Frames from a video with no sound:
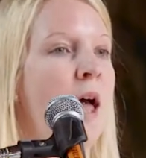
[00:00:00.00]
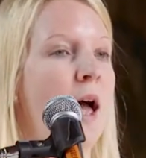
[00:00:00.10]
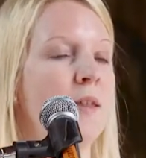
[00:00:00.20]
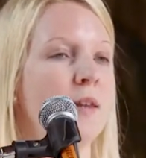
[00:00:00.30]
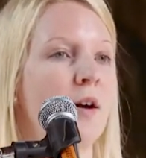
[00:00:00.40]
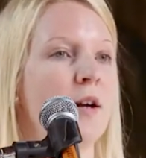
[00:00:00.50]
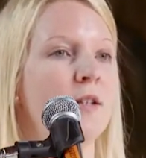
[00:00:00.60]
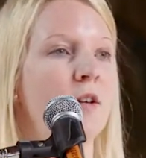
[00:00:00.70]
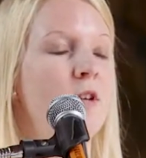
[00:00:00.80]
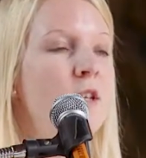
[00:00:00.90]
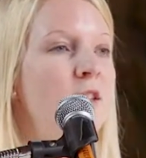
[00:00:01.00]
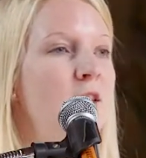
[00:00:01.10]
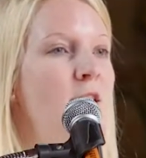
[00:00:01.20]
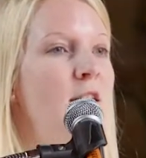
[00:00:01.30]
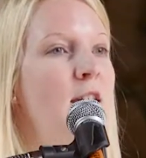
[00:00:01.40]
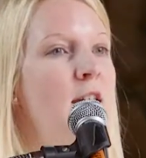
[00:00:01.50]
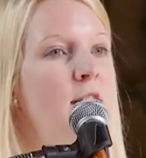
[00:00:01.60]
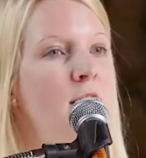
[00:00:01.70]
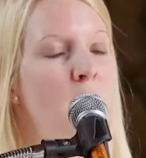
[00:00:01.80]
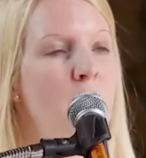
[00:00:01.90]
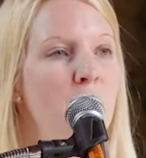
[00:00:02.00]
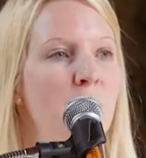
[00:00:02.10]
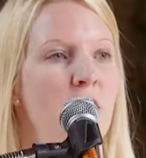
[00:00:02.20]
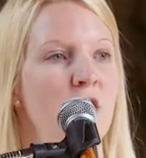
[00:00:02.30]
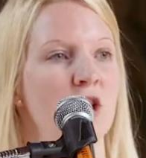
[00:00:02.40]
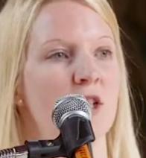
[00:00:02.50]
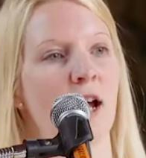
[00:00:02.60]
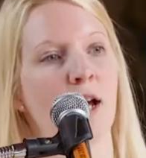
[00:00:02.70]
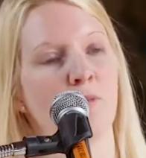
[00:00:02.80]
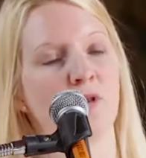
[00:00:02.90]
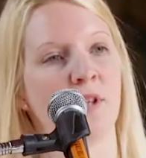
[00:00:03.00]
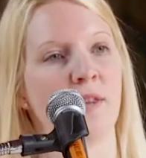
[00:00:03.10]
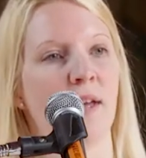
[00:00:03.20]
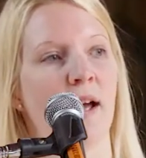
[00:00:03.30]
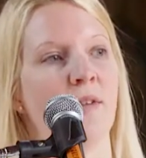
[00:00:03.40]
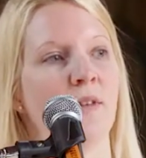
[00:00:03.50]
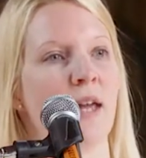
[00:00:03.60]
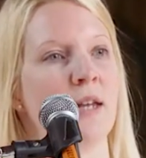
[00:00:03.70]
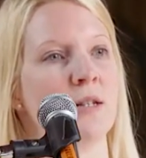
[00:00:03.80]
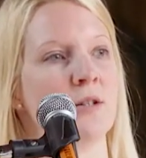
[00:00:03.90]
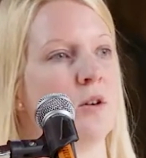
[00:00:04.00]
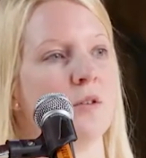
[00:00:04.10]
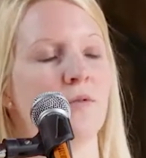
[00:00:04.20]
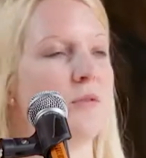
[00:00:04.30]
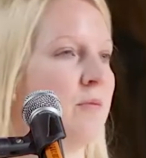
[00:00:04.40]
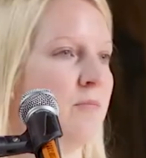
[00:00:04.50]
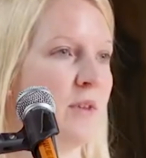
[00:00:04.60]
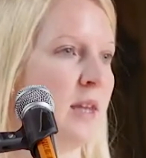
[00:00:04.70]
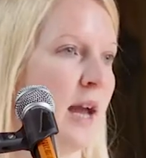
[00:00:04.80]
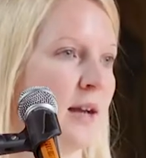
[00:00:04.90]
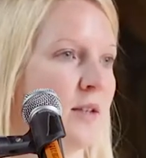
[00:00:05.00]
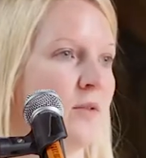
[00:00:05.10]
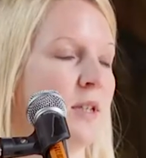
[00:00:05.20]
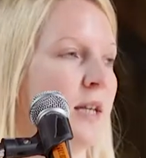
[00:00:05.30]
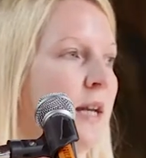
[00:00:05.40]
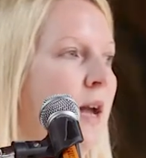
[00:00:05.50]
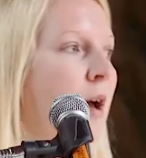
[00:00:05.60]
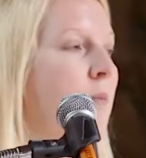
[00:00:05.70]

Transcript: And the idea is that they then come up with a pitch and present that at the end of the activity,